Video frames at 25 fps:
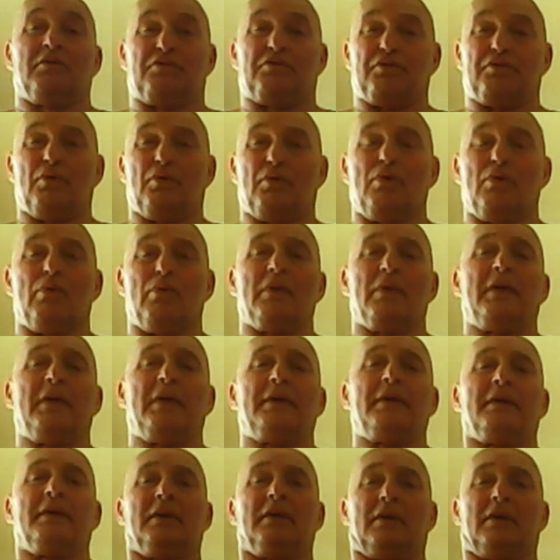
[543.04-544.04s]
So
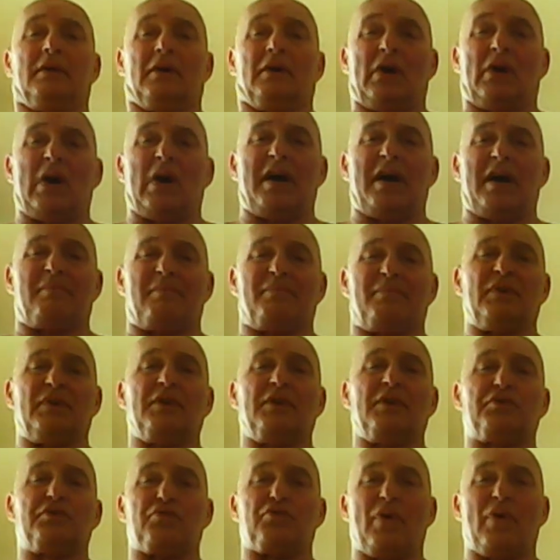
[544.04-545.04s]
I'm
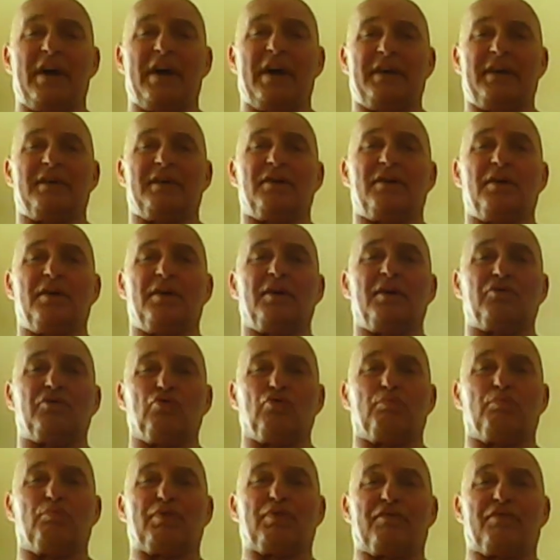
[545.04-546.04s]
trying
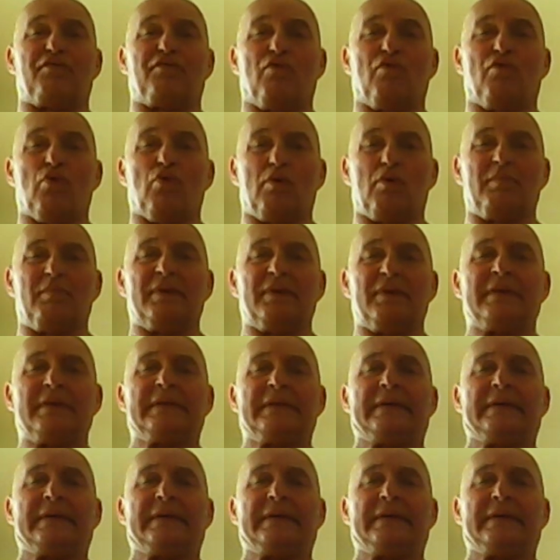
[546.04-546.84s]
to perform